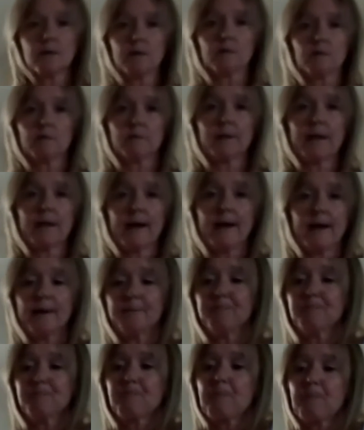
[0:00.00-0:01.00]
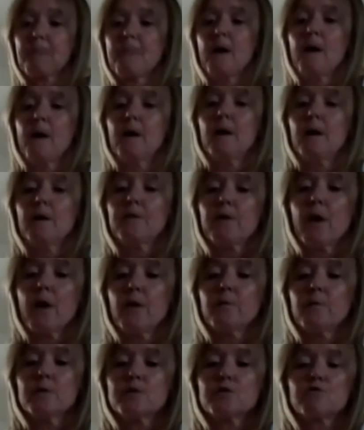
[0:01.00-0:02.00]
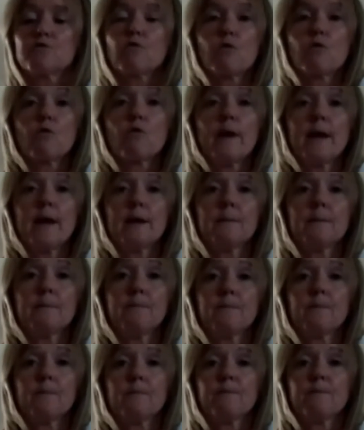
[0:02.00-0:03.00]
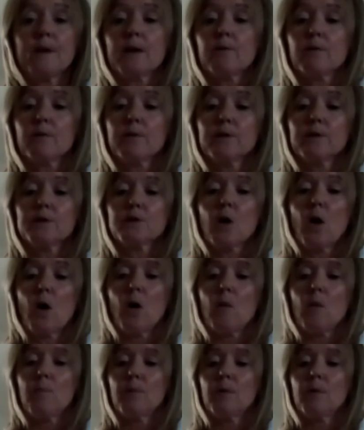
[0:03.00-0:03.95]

Okay, so straw in, finger on the top.